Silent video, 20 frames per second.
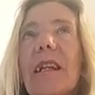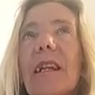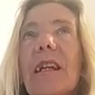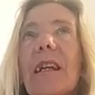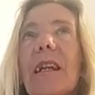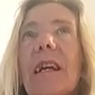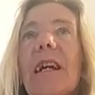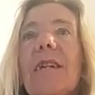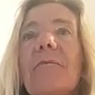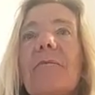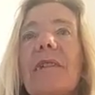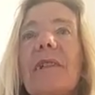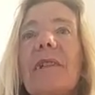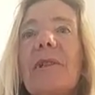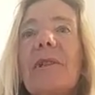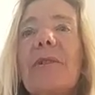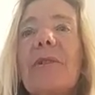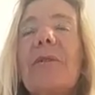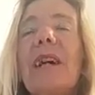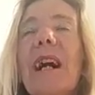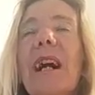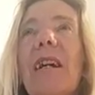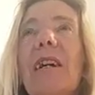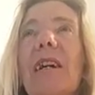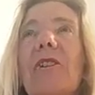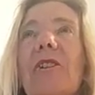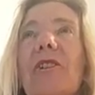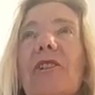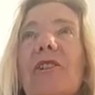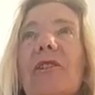And when you
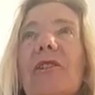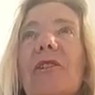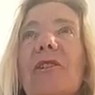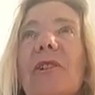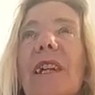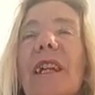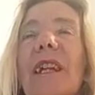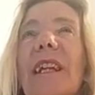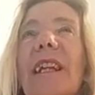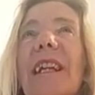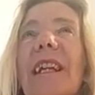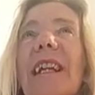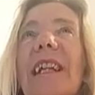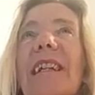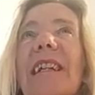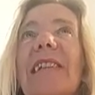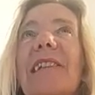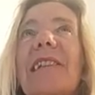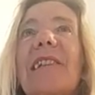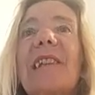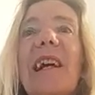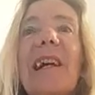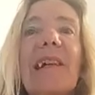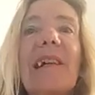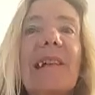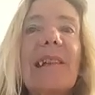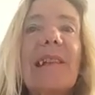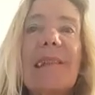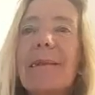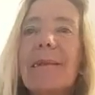are joy, it
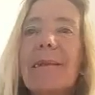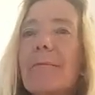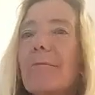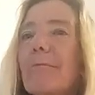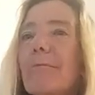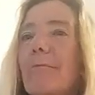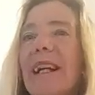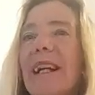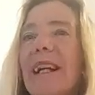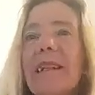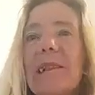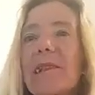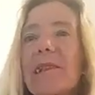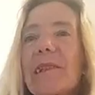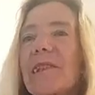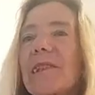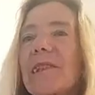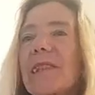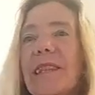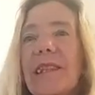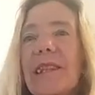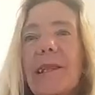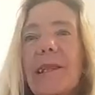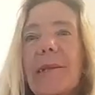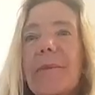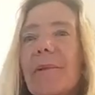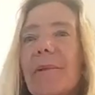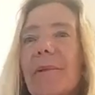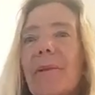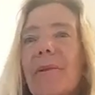does melt the
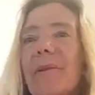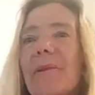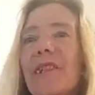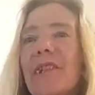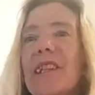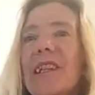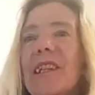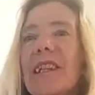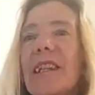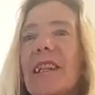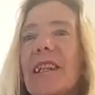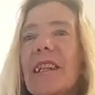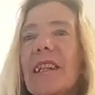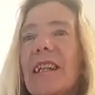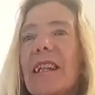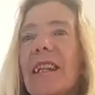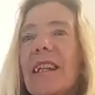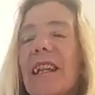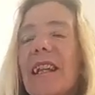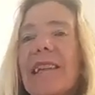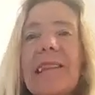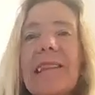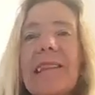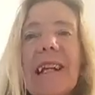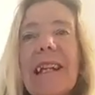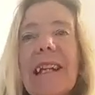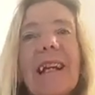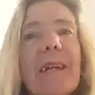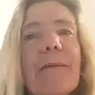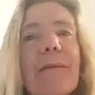difficulty. It's
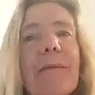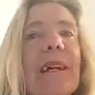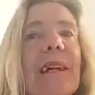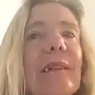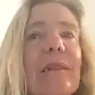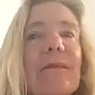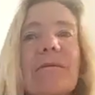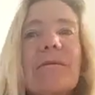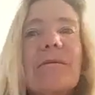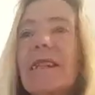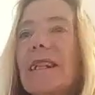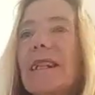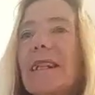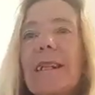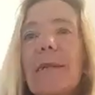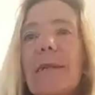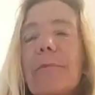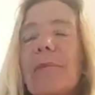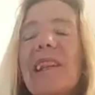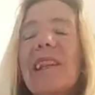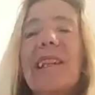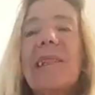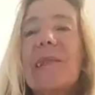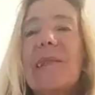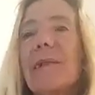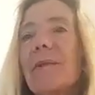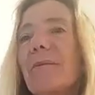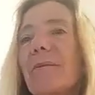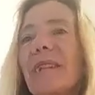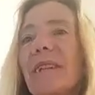like I've had a really
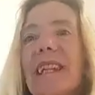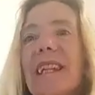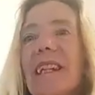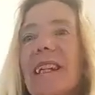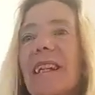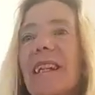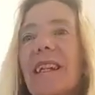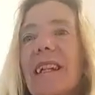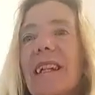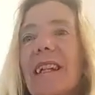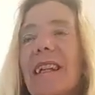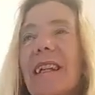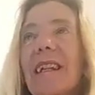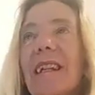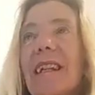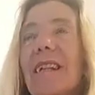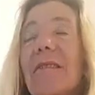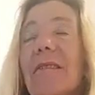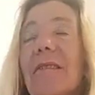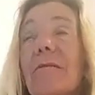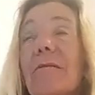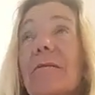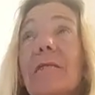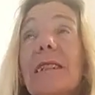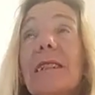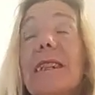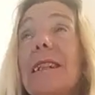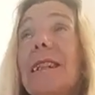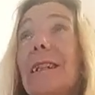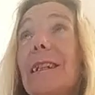pleasant week here,
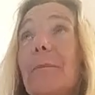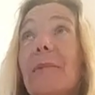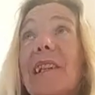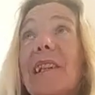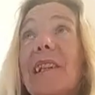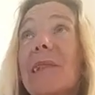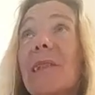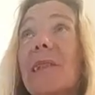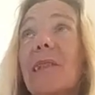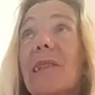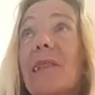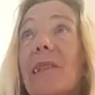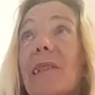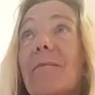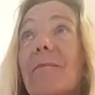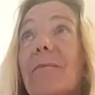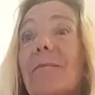really pleasant.